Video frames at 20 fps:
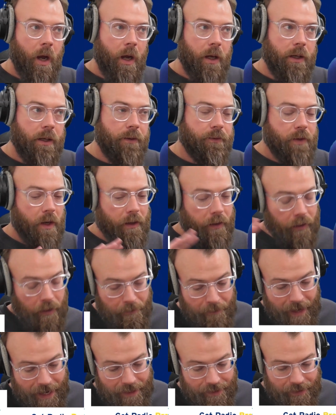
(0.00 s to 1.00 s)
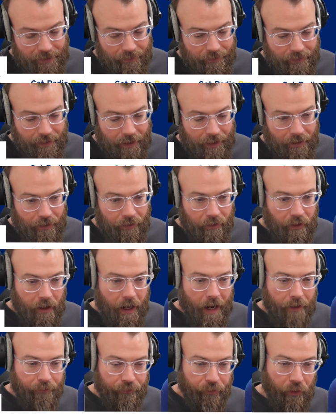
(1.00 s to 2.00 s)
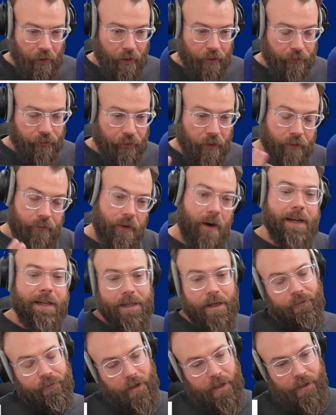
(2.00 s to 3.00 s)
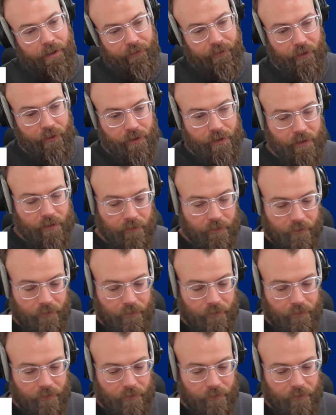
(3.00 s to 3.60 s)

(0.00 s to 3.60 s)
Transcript: you've done an amazing thing for a very dear friend of yours.